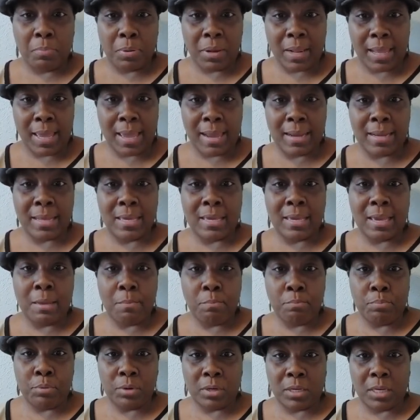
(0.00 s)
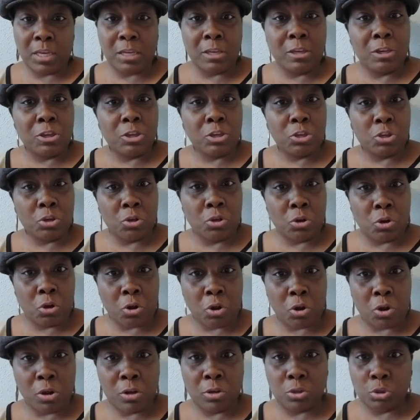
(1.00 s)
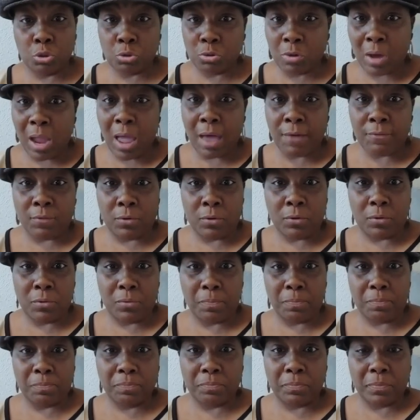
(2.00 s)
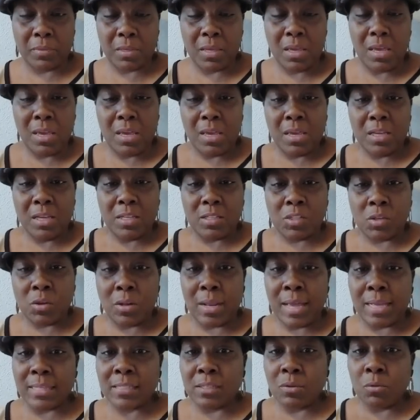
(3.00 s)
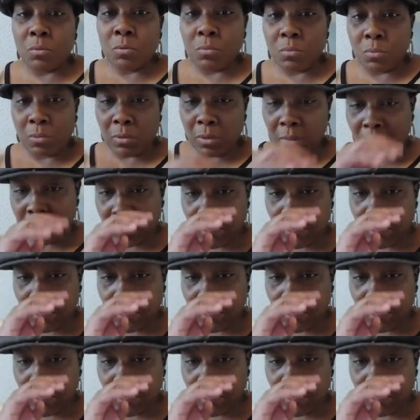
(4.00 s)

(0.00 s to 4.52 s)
planning and booking your travel. So that's a